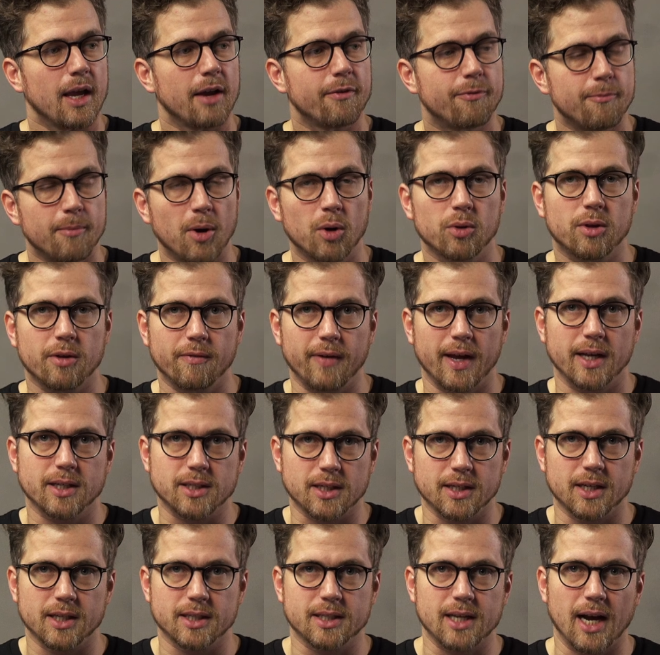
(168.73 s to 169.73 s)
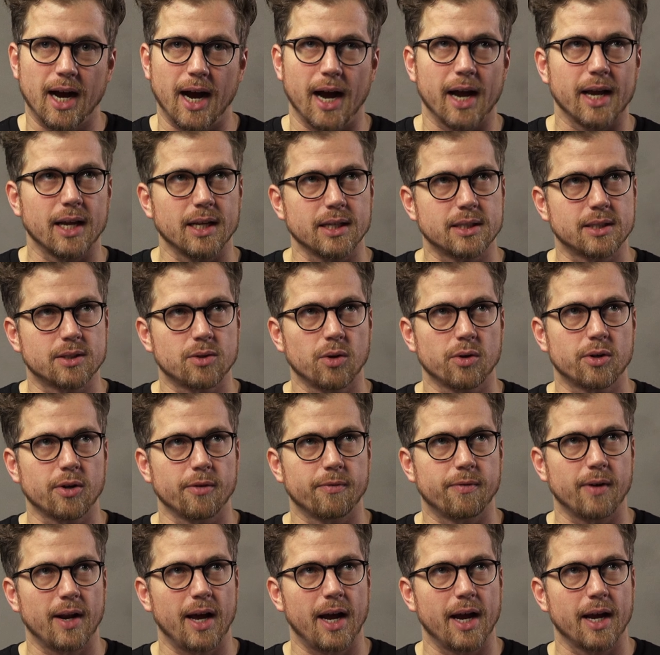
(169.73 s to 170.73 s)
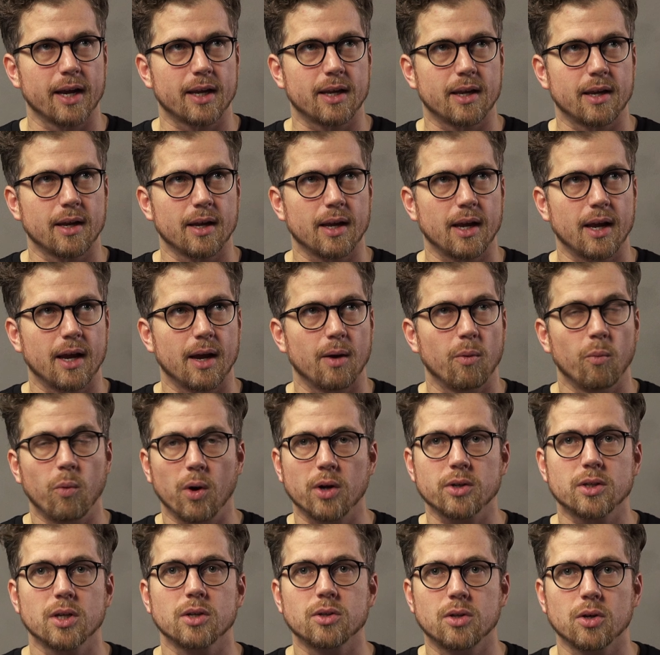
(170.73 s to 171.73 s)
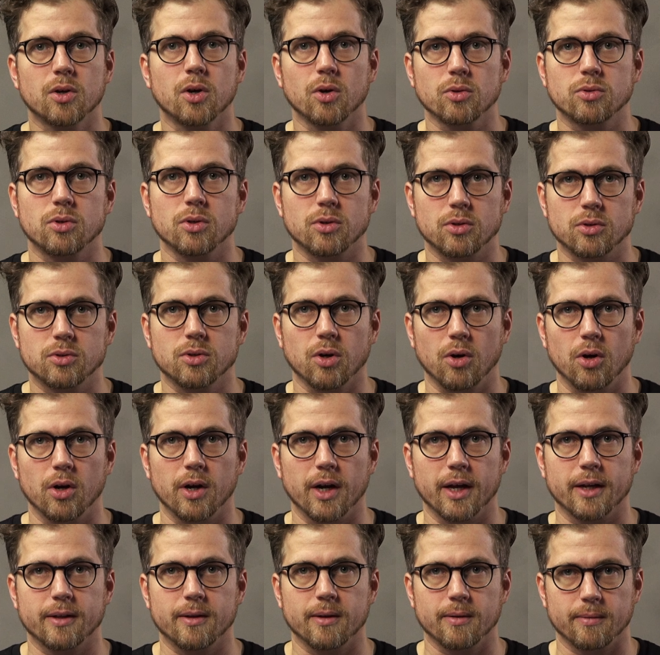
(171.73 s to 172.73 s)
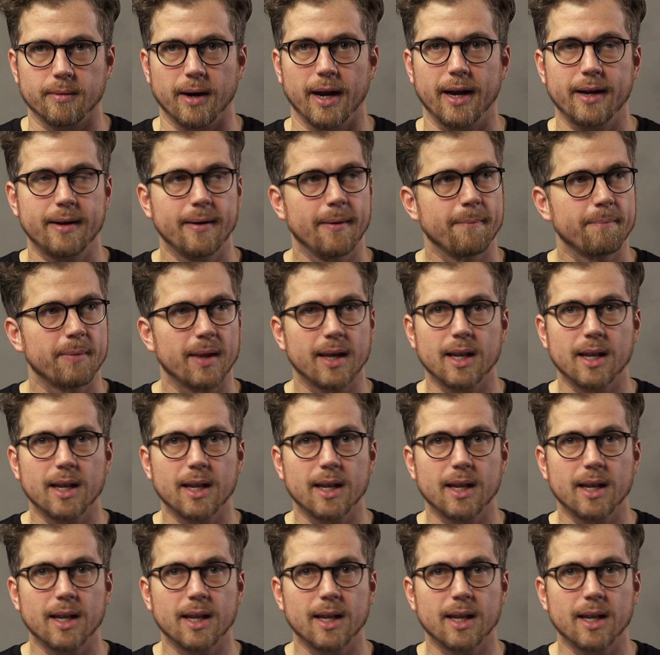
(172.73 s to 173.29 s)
if motivation is high, it's sort of like wanting to go to the toilet, right?